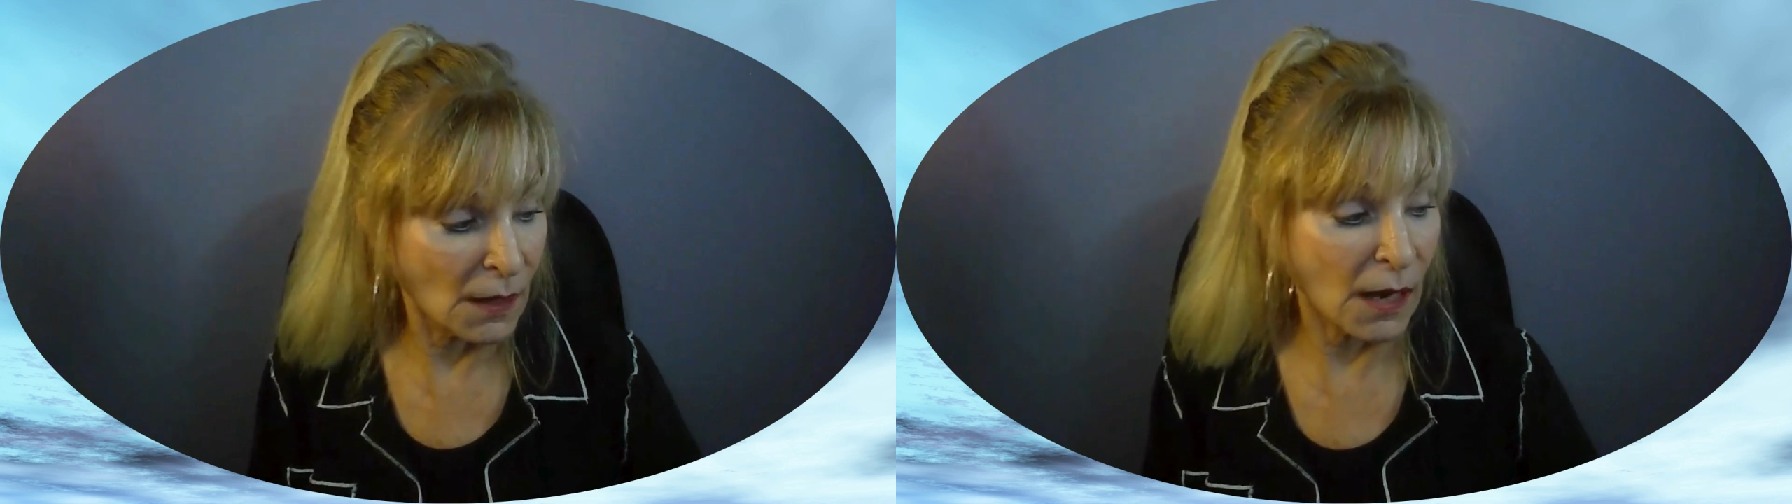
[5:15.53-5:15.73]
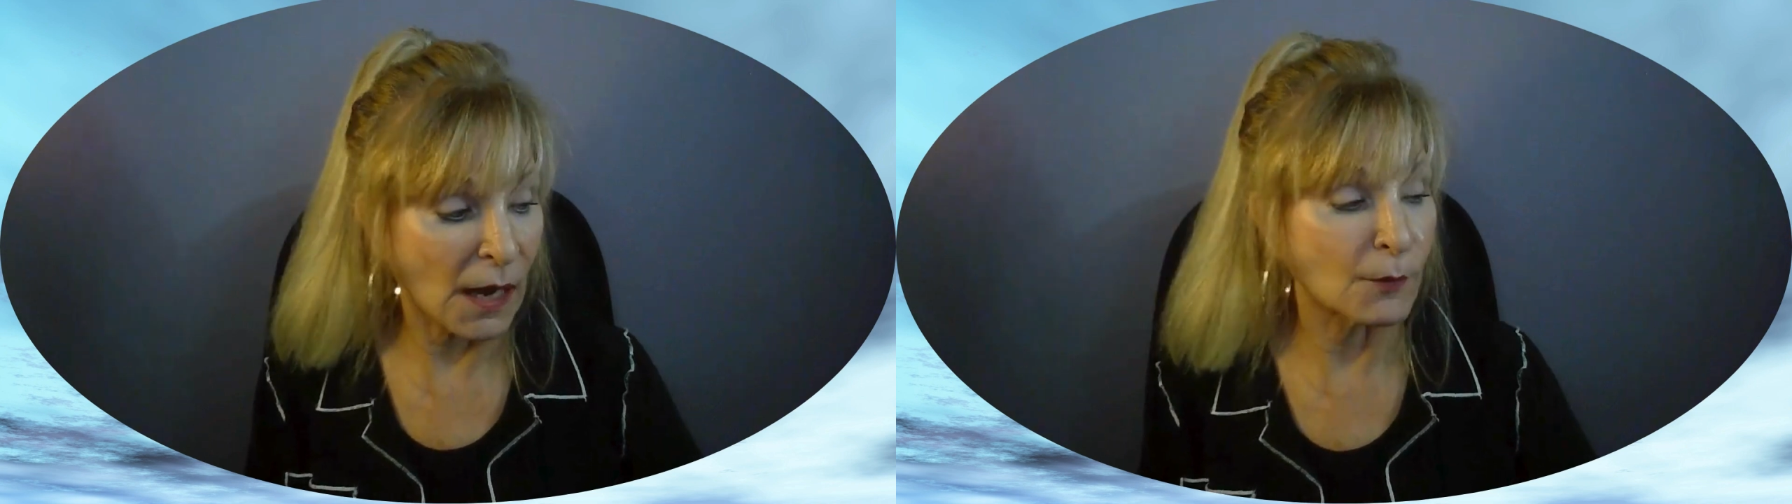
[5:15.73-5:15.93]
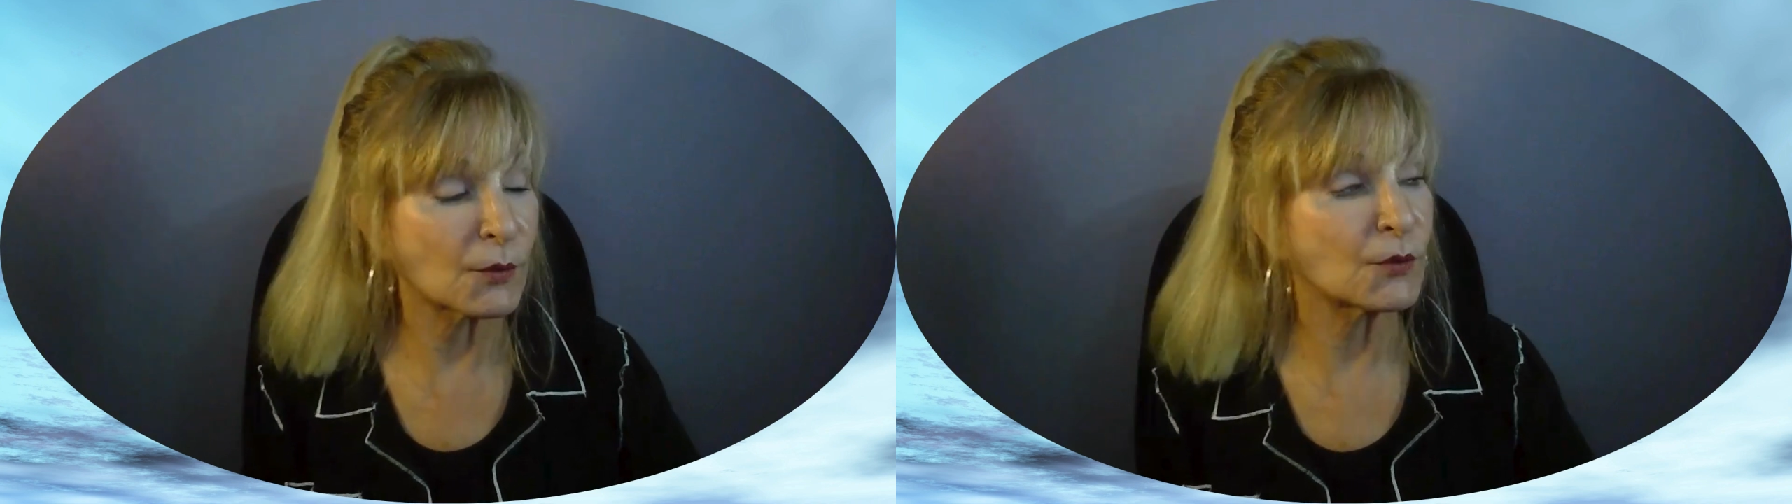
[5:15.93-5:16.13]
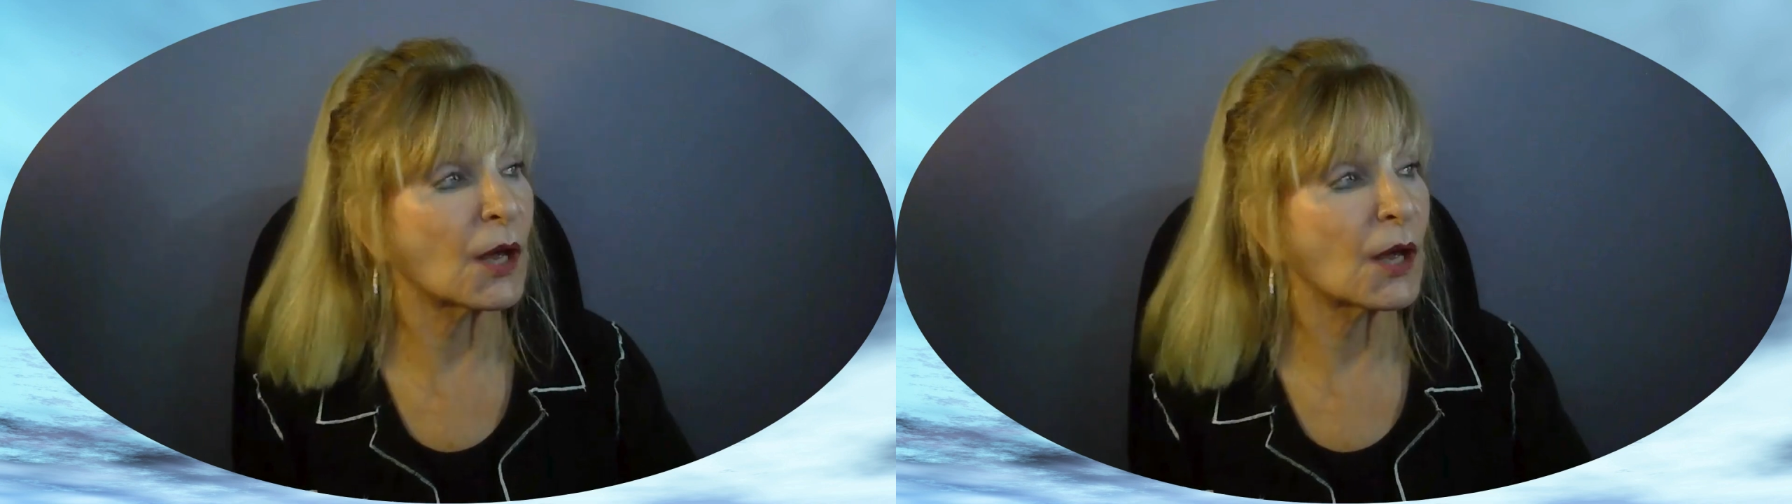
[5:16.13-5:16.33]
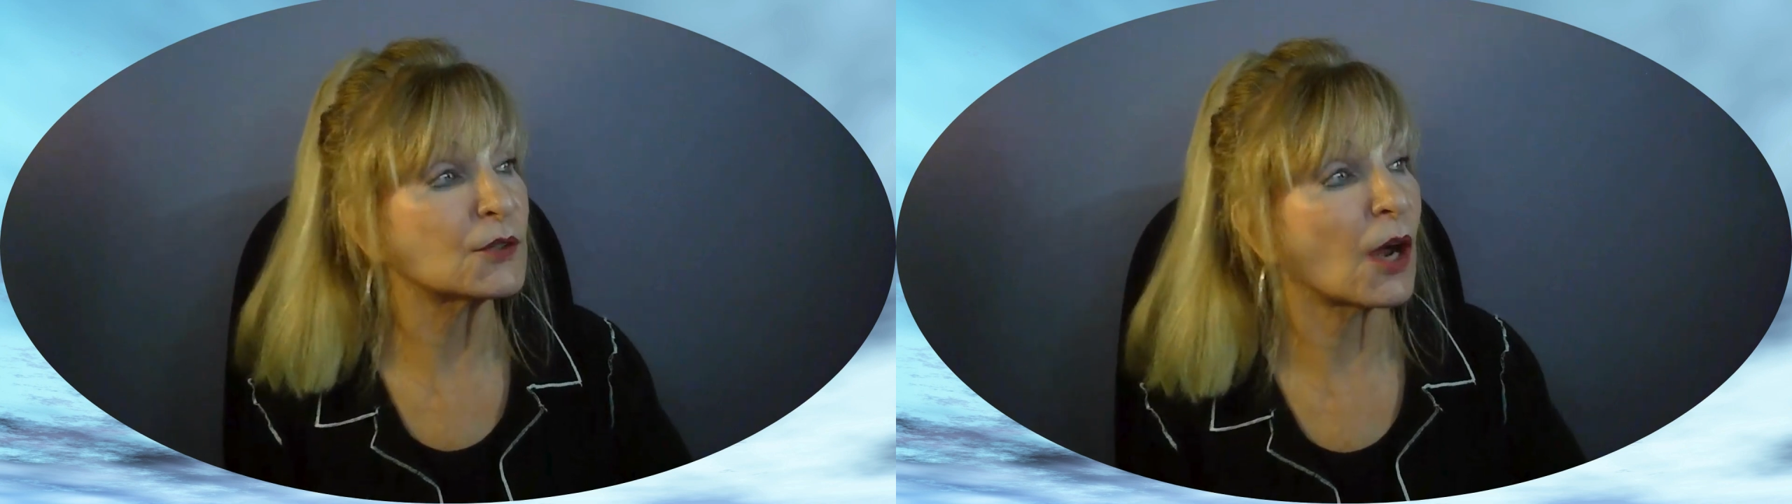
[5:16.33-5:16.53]
I will
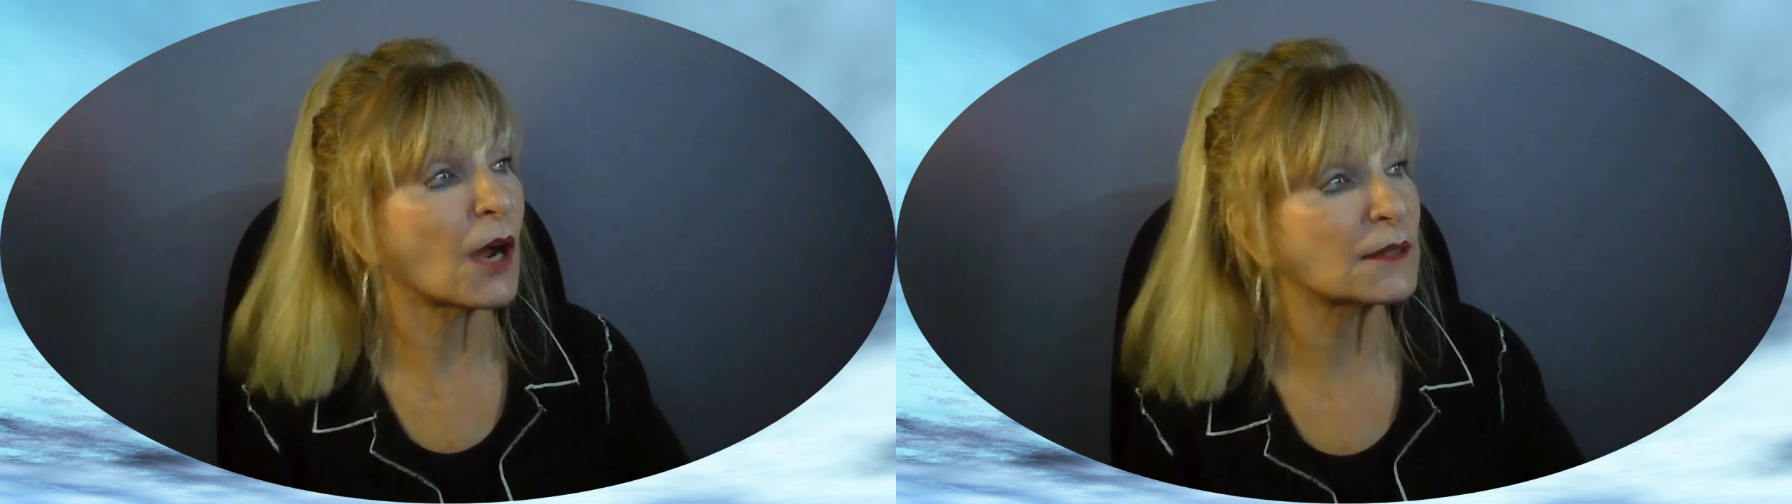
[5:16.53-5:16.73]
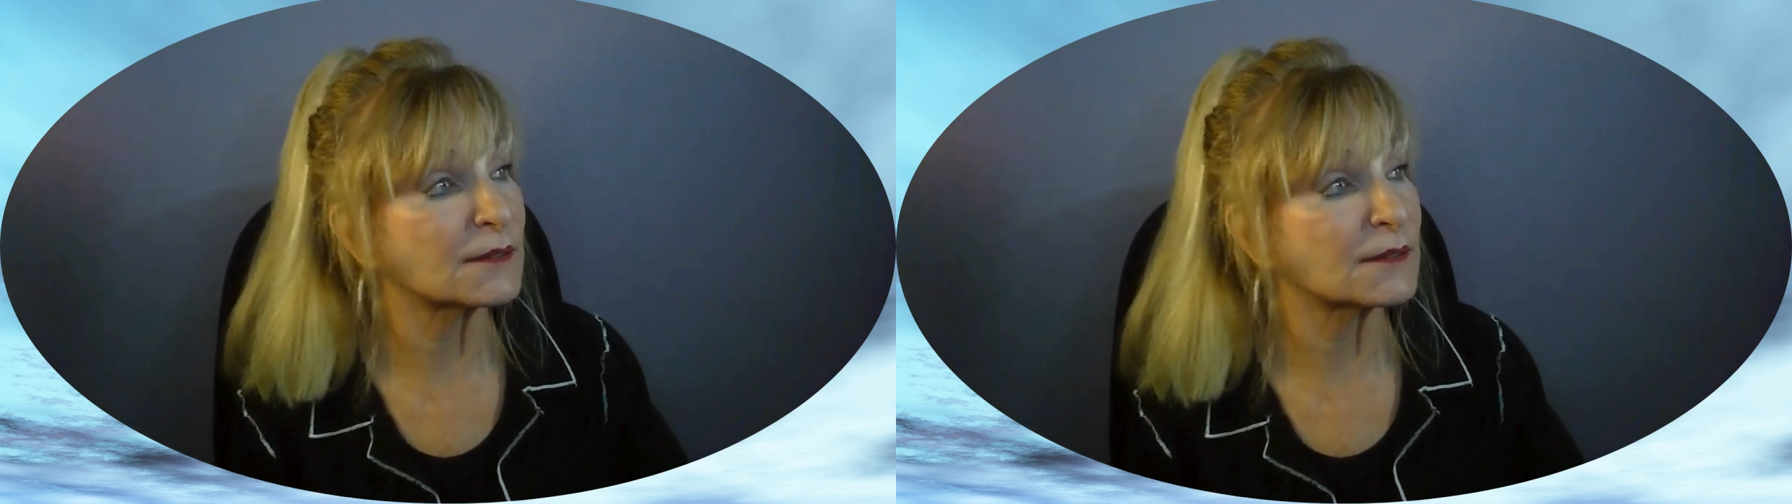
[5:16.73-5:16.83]
not talk